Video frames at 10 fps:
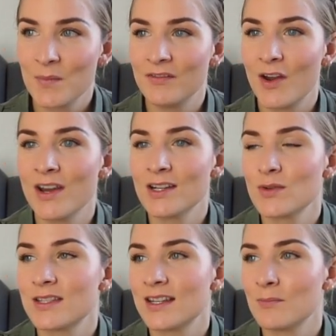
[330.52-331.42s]
been very
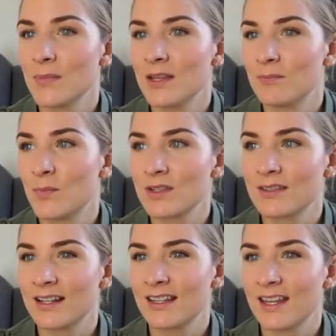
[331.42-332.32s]
interested in, in
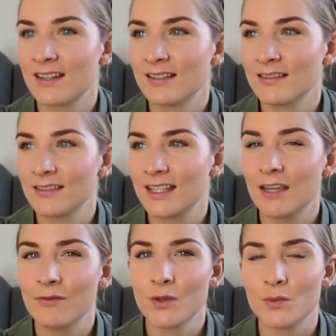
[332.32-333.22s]
books that can
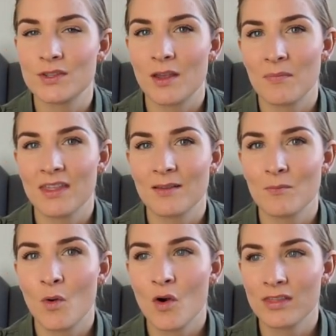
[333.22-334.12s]
give you
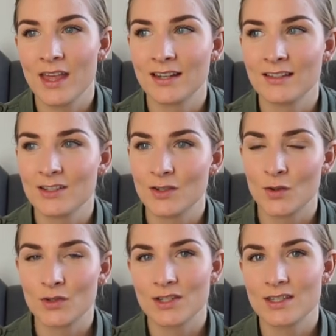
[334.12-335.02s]
something more than, you
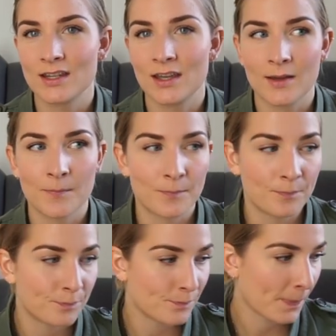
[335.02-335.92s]
know, just
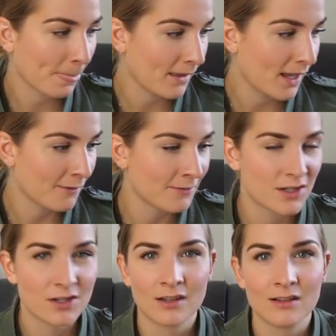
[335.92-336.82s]
um, a
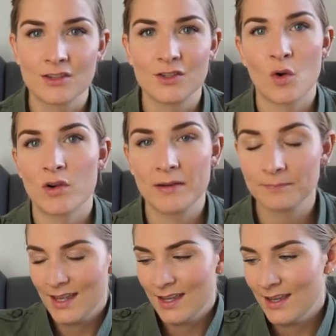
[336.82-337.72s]
fictional story.
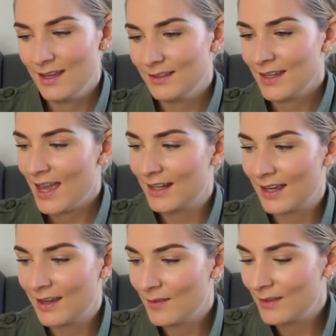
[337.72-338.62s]
Yeah, and
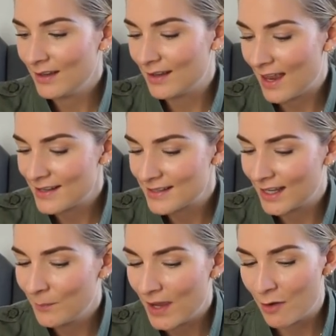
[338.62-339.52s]
I, in that
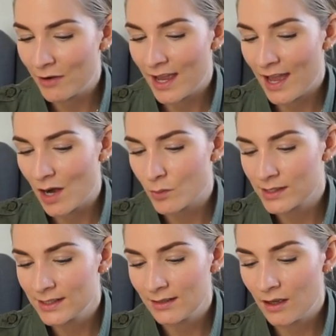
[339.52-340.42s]
same area, I
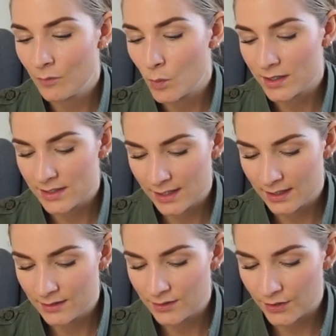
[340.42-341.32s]
really love
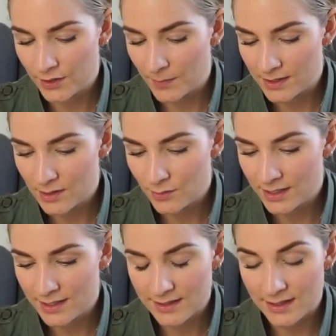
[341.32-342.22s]
watching
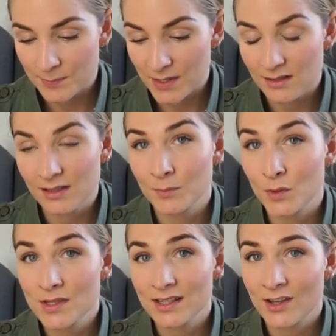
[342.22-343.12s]
documentaries, especially
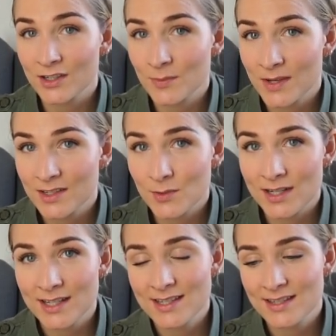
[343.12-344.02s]
music
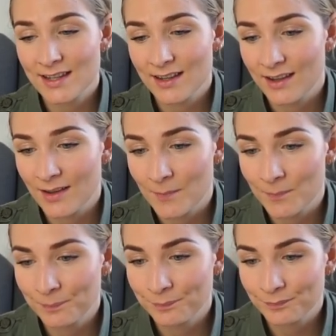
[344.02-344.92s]
documentaries.
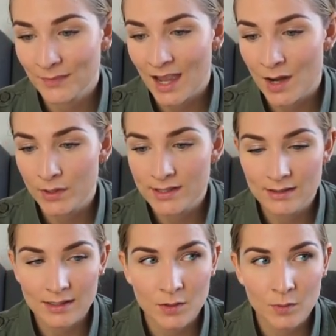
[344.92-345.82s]
Um, I
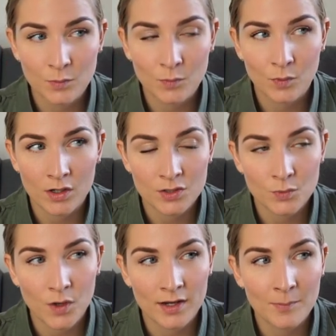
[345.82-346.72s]
recently
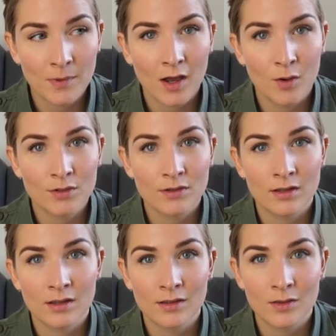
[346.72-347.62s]
watched one about
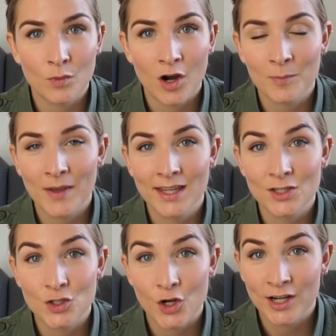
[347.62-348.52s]
the, the rock
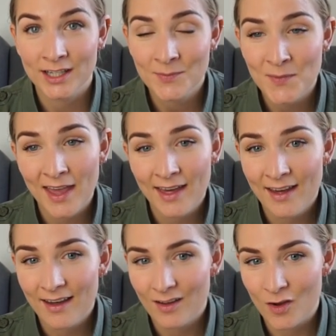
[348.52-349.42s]
band Journey
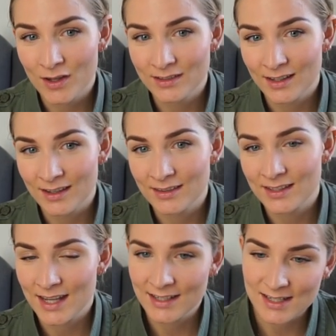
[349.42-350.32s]
on uh,
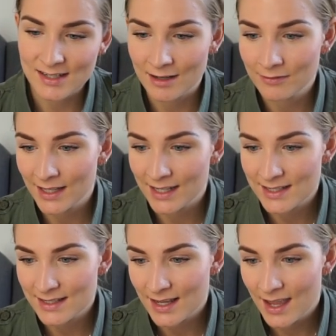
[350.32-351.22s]
the Danish
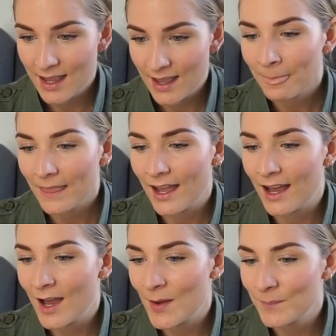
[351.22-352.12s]
Netflix.
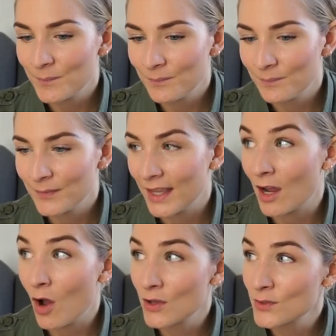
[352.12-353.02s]
Um, and
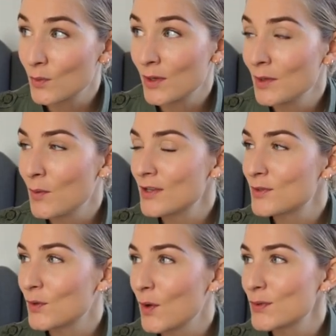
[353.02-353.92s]
I also really
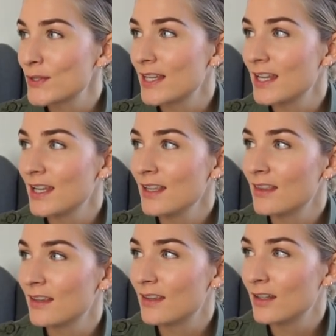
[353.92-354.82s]
want to go
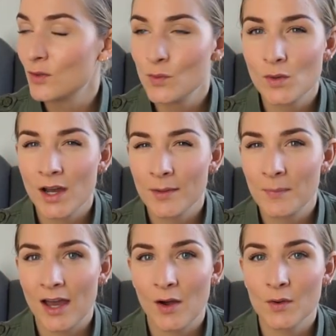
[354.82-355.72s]
see the, the new one
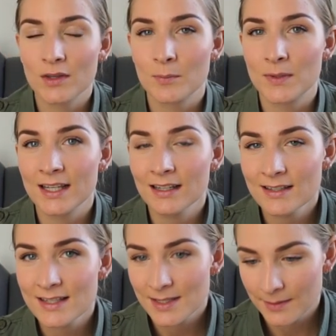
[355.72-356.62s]
about the
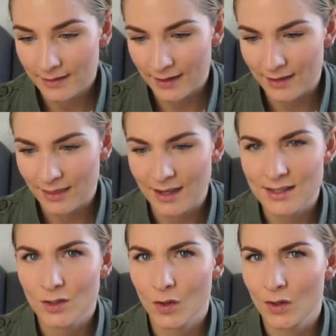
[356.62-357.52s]
Beatles. I think
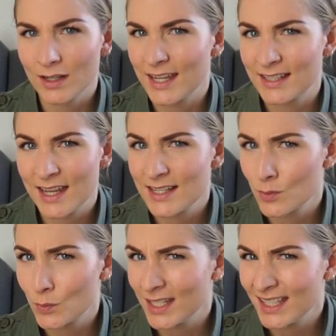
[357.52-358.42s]
it's called Eight
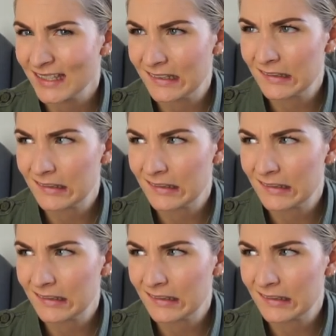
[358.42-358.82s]
Days a Week.